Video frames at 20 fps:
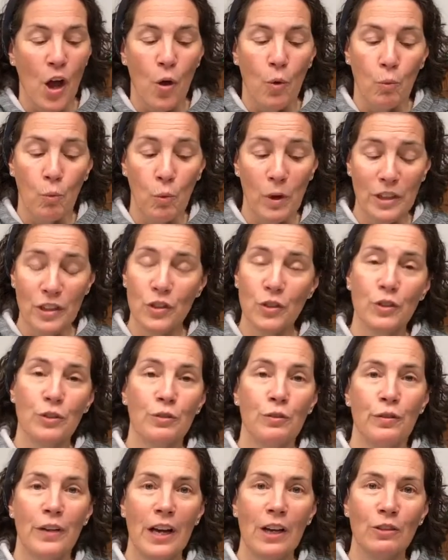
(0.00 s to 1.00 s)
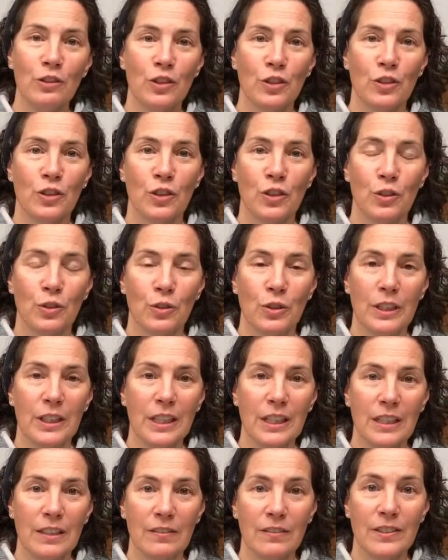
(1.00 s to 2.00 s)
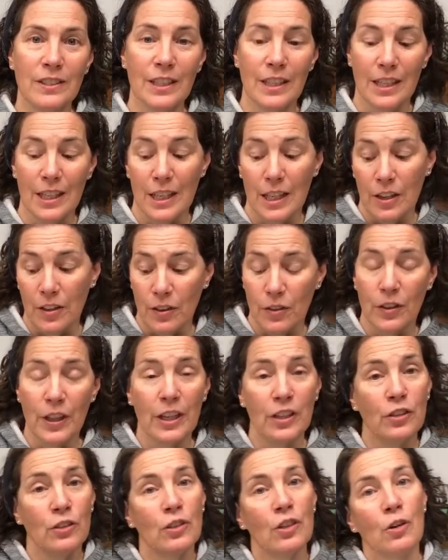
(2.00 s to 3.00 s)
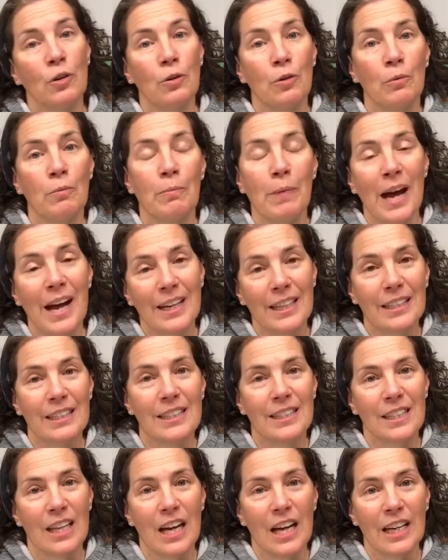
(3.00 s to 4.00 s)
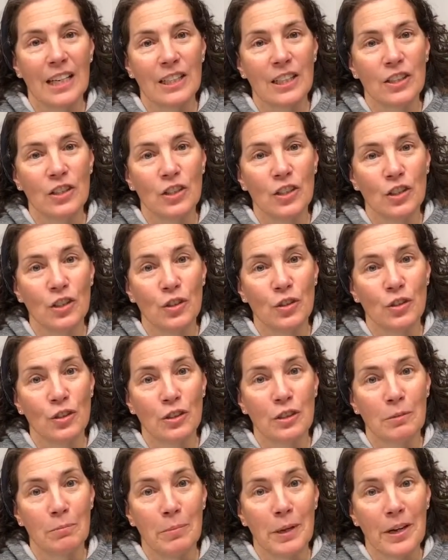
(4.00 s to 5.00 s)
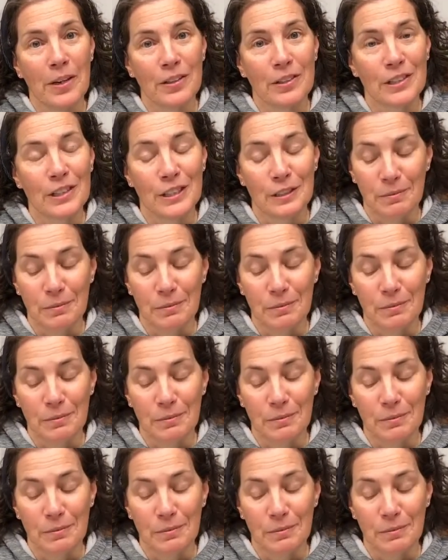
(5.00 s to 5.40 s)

Once you have found your 2 leaves, then you'll go back inside to do your comparison.